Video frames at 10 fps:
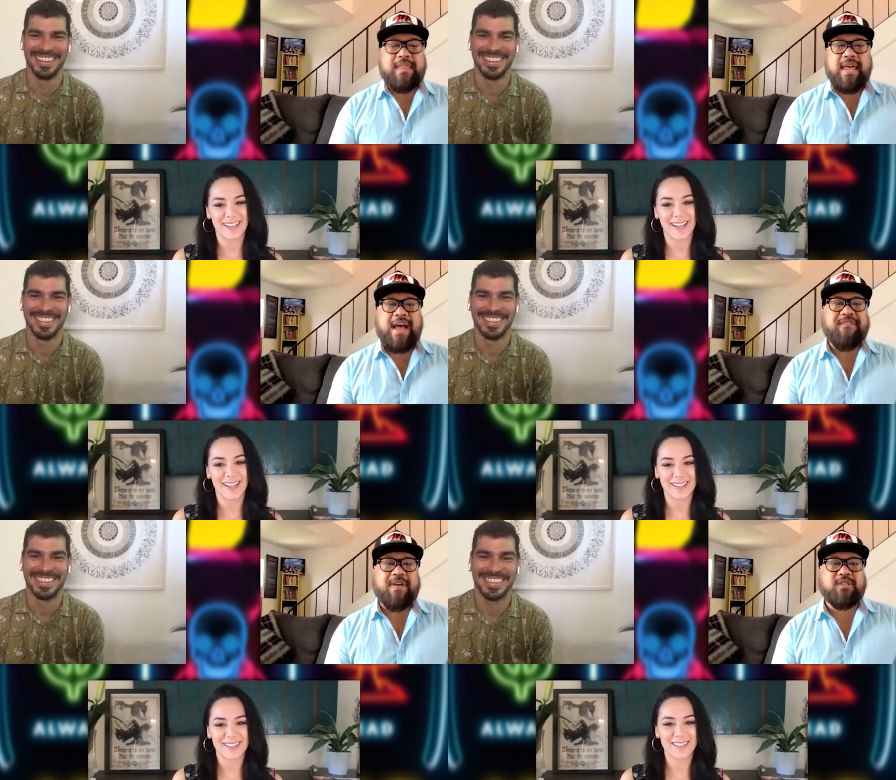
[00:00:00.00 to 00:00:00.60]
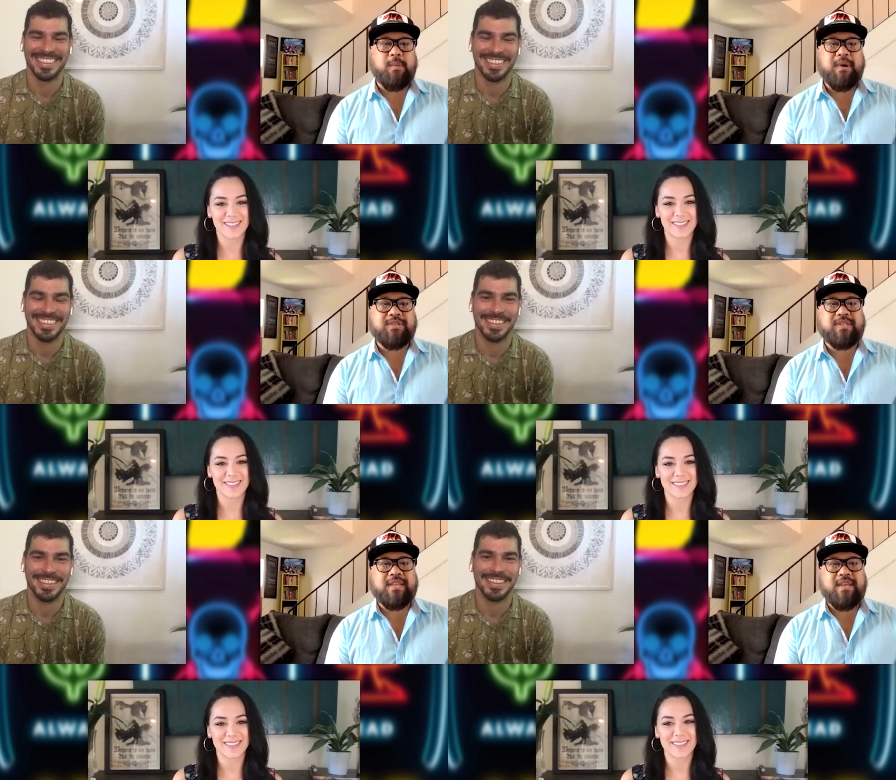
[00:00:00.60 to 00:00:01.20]
Speaker 1: something that I found super
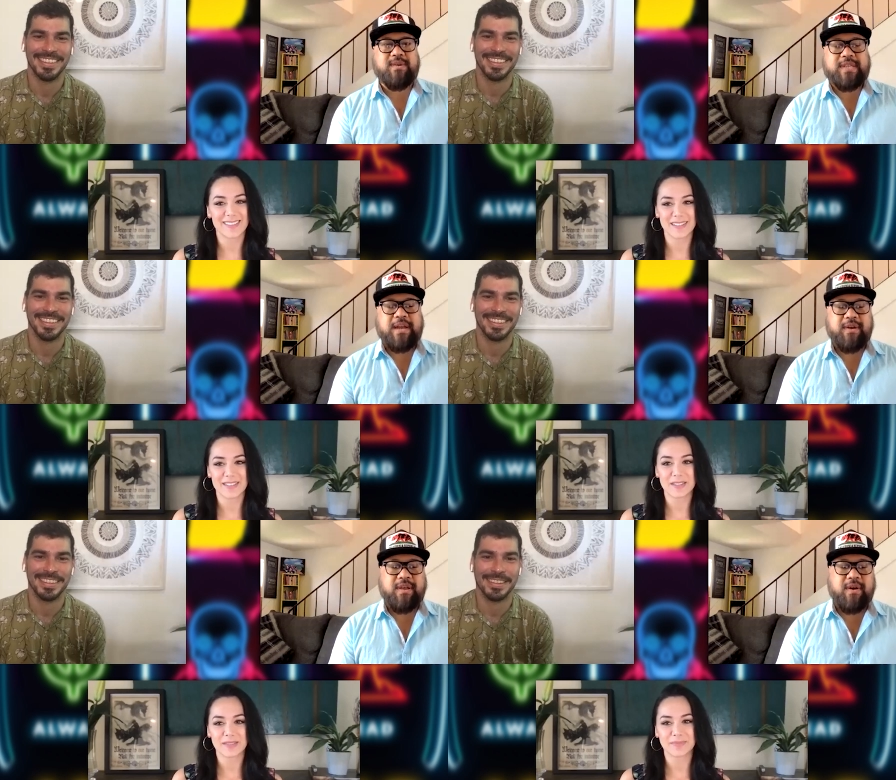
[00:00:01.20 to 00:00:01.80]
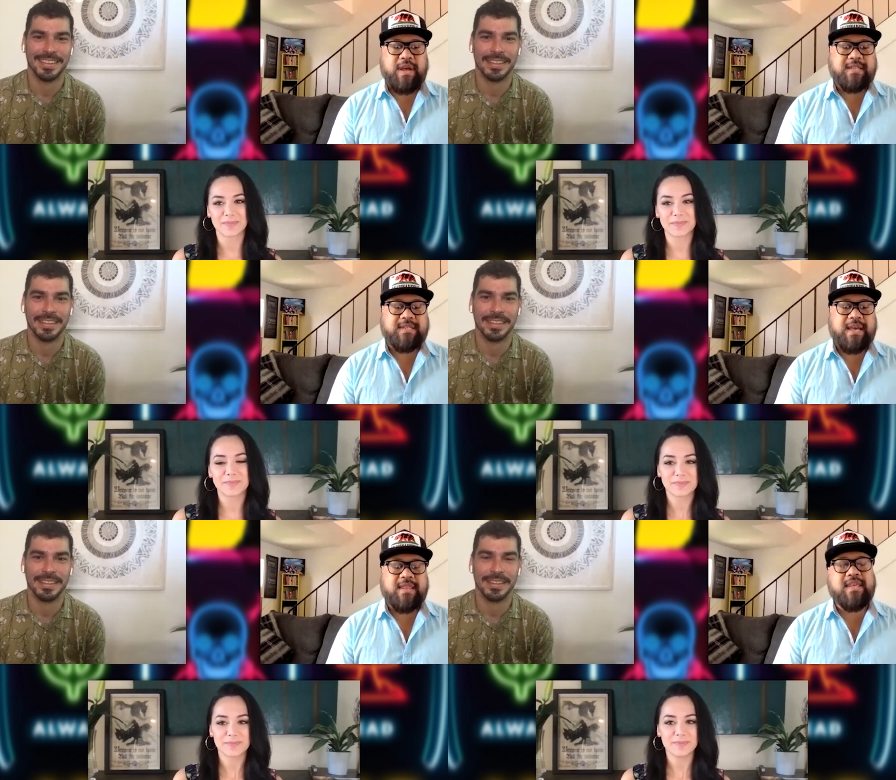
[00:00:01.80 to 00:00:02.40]
interesting that you said earlier
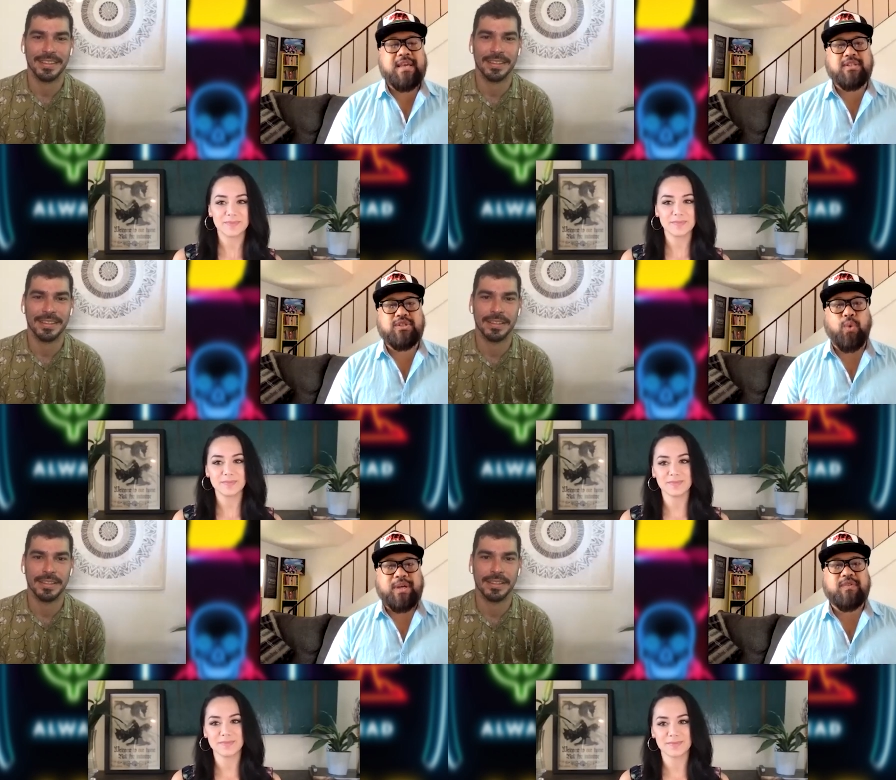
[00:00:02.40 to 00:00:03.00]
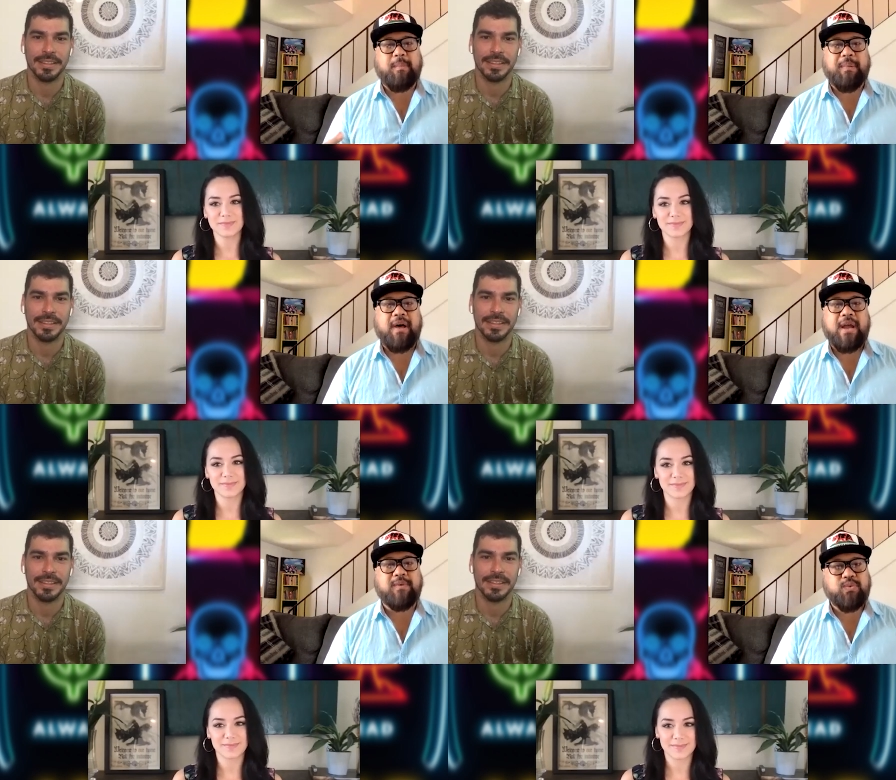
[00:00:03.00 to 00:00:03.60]
is that the choice for the
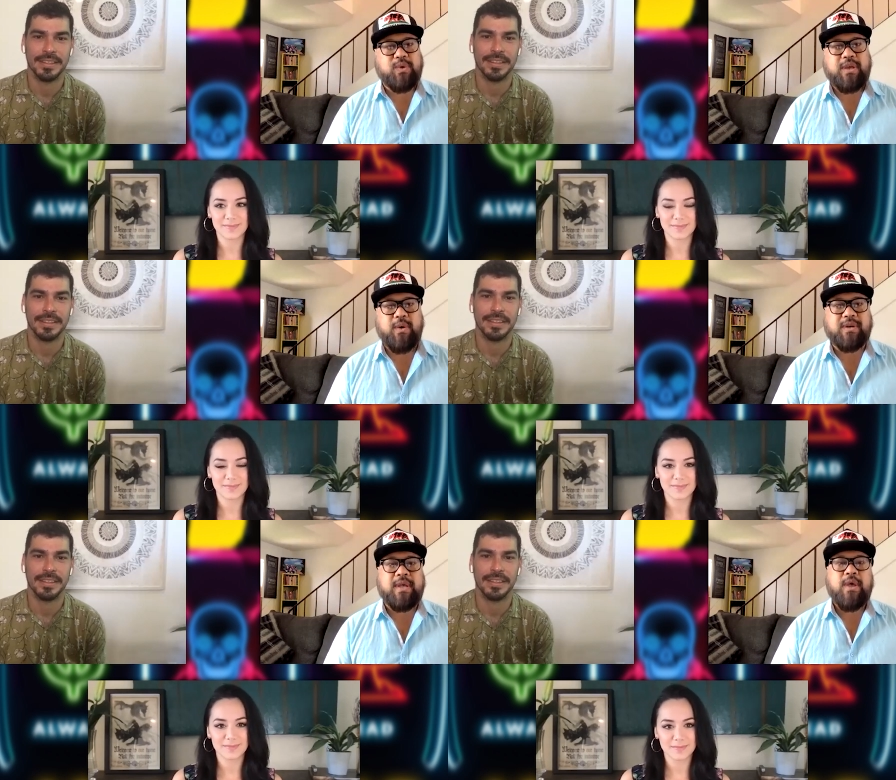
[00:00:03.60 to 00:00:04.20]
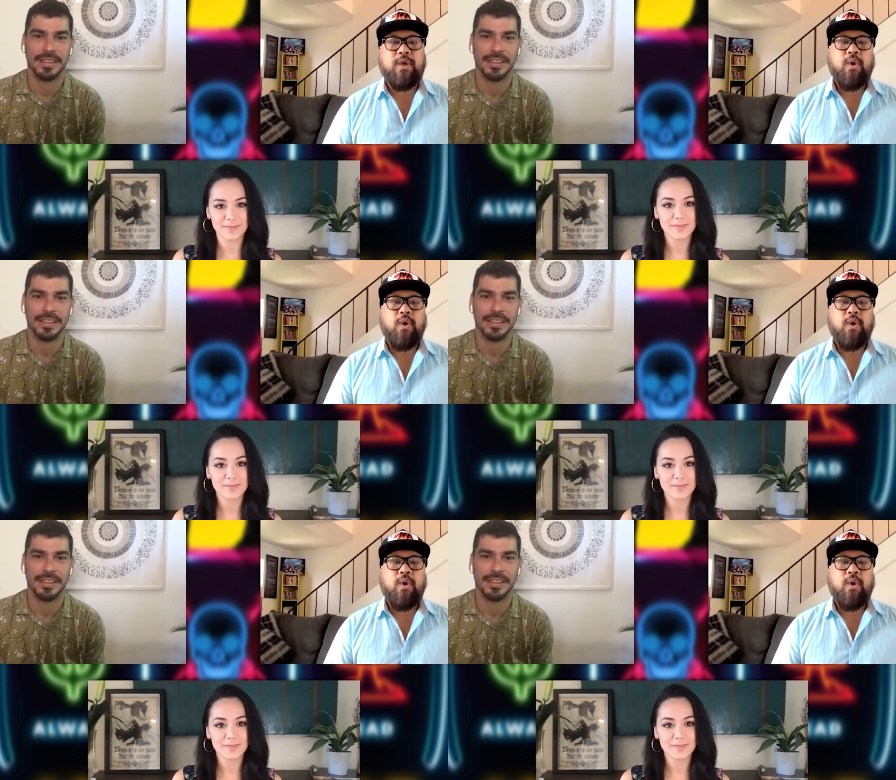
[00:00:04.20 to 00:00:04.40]
blonde hair was really yours.